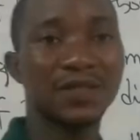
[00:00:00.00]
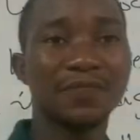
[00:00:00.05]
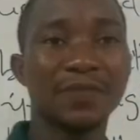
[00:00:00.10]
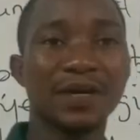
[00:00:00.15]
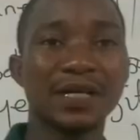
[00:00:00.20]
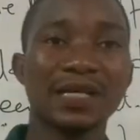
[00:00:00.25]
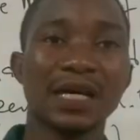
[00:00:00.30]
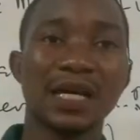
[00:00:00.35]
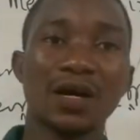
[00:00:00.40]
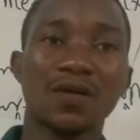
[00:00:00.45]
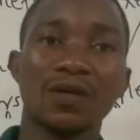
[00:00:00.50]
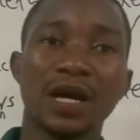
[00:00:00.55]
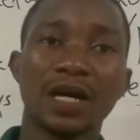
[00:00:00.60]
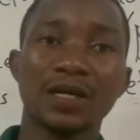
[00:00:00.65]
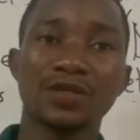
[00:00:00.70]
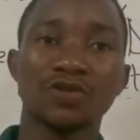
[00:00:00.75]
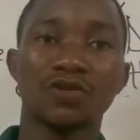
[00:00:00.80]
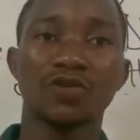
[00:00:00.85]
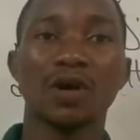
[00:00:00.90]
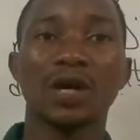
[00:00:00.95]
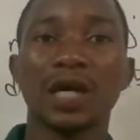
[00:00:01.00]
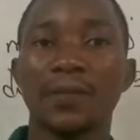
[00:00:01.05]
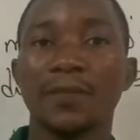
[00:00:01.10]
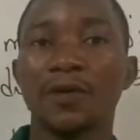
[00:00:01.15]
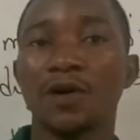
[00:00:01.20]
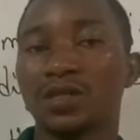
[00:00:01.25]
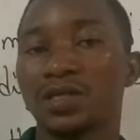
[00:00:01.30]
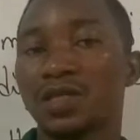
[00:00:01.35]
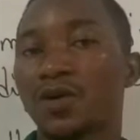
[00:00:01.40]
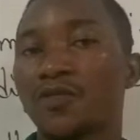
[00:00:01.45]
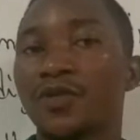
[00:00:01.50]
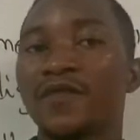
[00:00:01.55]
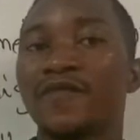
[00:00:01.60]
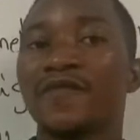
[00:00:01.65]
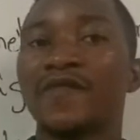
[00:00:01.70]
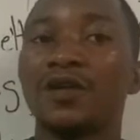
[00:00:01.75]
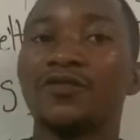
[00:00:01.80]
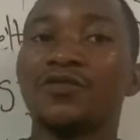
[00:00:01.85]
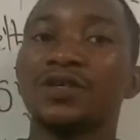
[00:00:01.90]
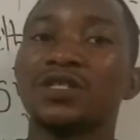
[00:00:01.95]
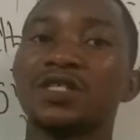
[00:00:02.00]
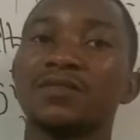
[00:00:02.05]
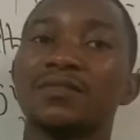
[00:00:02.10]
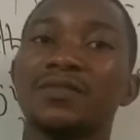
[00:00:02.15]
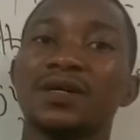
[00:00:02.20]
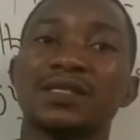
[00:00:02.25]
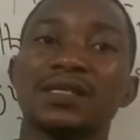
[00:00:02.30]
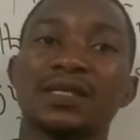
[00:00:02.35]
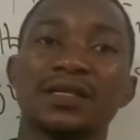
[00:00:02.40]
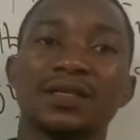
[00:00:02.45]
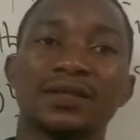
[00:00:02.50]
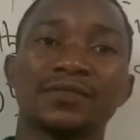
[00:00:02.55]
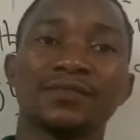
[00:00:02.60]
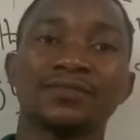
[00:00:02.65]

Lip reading: method I would like to talk about is the revaluation method.